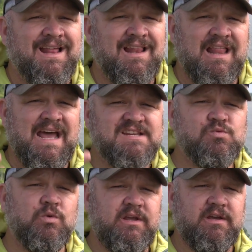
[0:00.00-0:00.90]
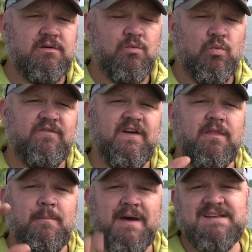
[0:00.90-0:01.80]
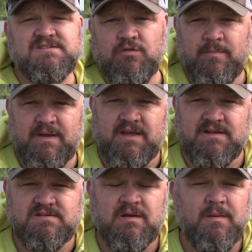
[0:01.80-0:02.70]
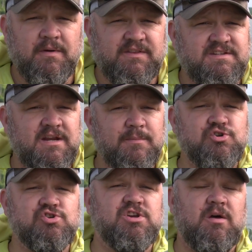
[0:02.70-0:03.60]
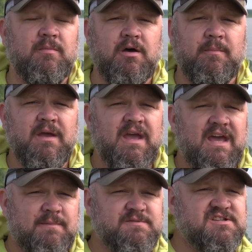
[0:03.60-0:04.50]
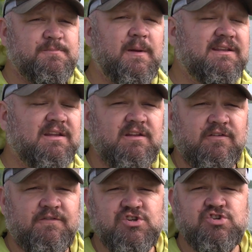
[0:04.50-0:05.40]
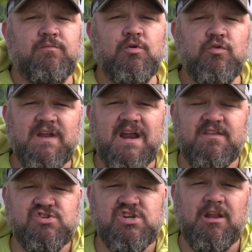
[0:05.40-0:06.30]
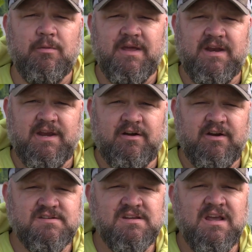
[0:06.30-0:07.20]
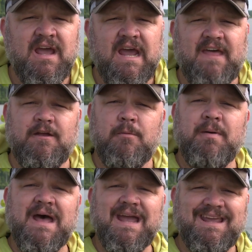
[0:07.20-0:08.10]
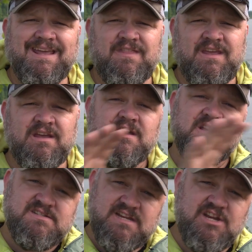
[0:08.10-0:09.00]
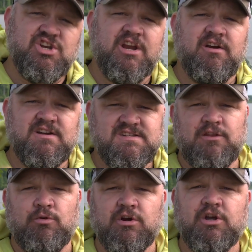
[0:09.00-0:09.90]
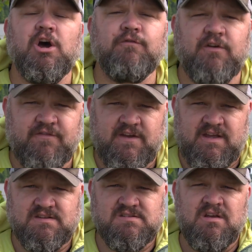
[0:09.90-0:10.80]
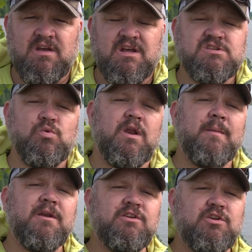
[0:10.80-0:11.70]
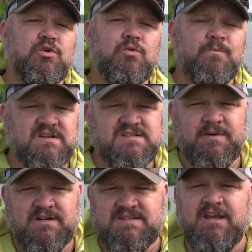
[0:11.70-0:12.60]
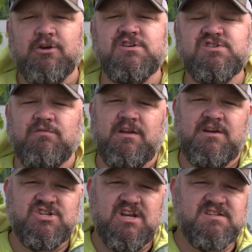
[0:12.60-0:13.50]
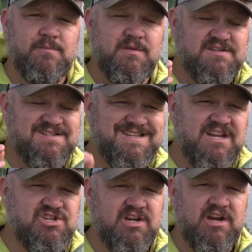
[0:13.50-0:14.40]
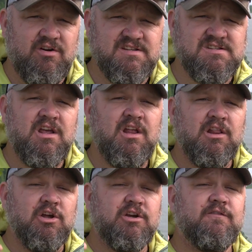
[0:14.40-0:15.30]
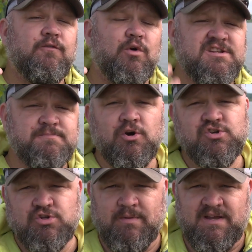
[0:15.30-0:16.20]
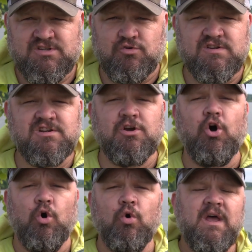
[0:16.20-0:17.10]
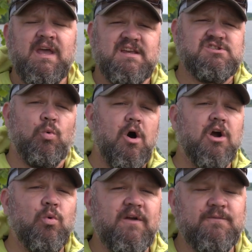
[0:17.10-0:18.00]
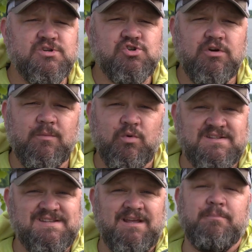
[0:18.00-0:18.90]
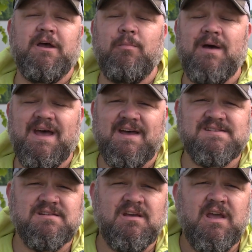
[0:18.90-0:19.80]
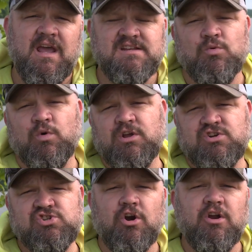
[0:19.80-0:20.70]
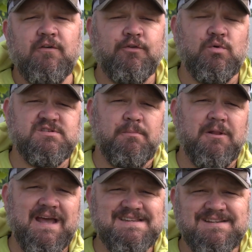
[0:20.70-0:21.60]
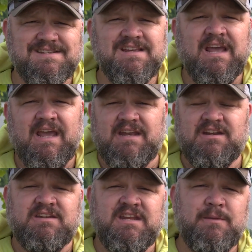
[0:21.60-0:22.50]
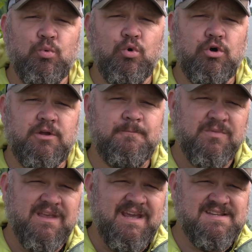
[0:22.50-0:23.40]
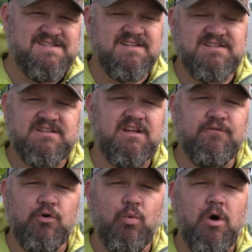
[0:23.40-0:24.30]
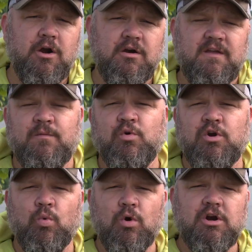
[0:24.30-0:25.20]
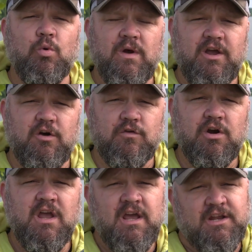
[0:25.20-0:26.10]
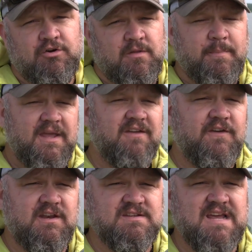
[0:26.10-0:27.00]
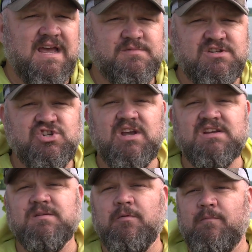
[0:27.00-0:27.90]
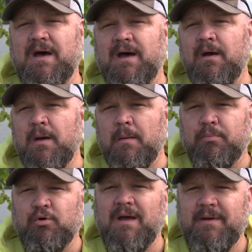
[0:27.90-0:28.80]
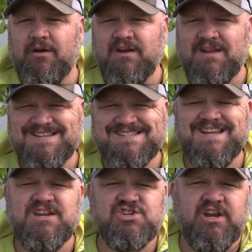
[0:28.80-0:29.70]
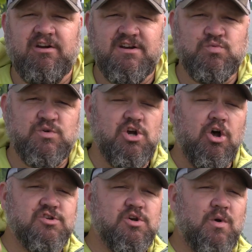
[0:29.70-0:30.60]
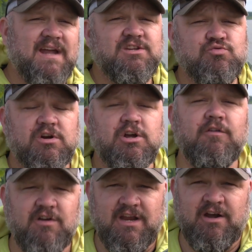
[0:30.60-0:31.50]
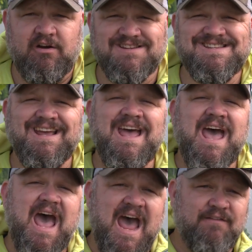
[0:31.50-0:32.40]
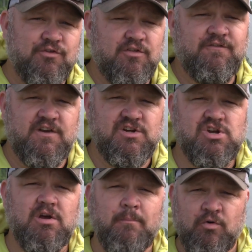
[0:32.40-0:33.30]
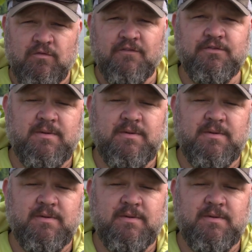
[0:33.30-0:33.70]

Last week we found the bass on the beds, but the temperatures come up and I'm suspecting that the fish have moved out of the shallow bedding areas and they're back in the staging areas in the recovery phase. So what I'm gonna do is I'm gonna take Chris around and check some of the staging areas looking for his personal best. Chris' goal is to walk away from this trip with a 10-pound bass. And so we're gonna start off throwing some plastics into deep wood in 6 to 10 foot of water, and then we're gonna work our way over during the peak feeding times and check some of my primary staging areas, which also act as recovering areas after the fish move off the